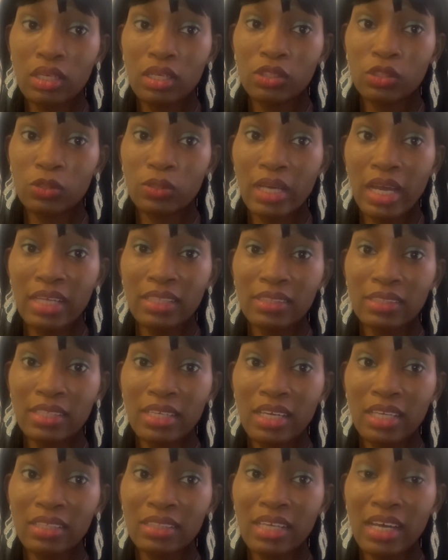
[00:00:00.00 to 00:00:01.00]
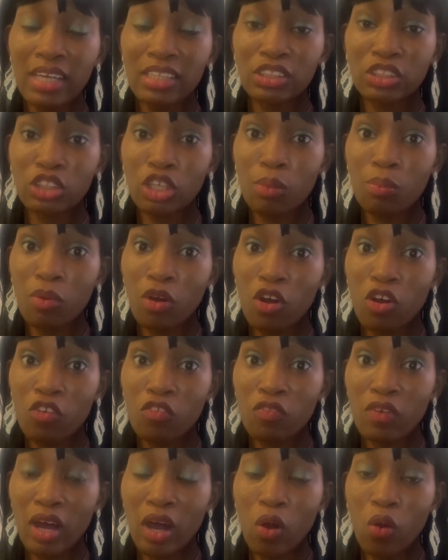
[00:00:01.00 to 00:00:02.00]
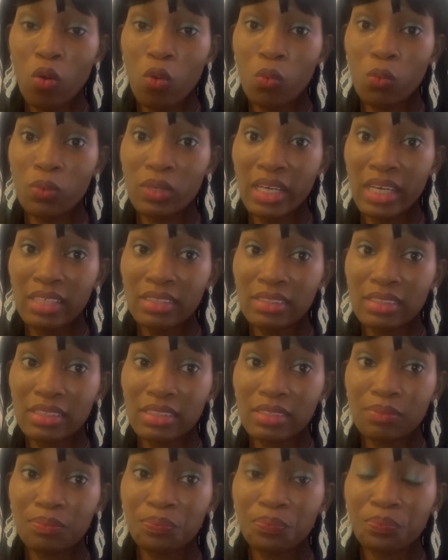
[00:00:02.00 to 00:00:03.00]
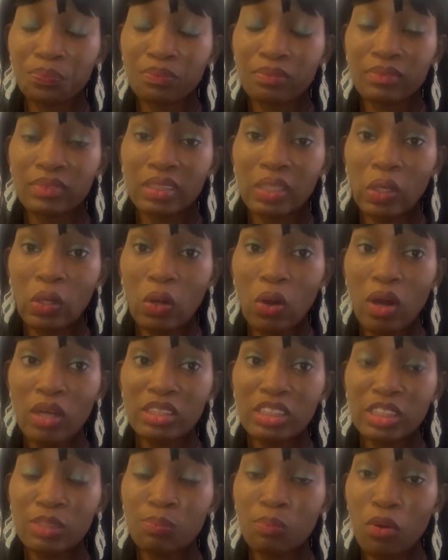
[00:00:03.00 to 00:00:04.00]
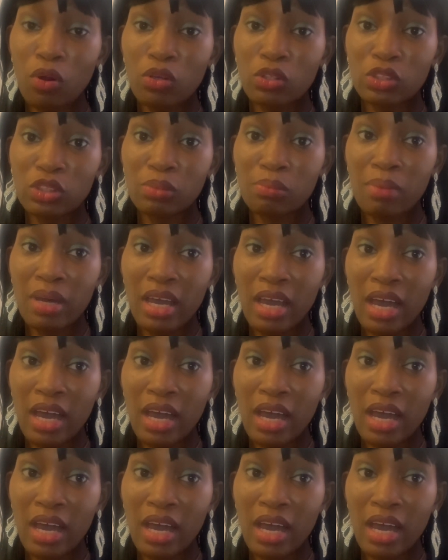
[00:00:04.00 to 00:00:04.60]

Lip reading: should I take that job offer or wait? God spoke to my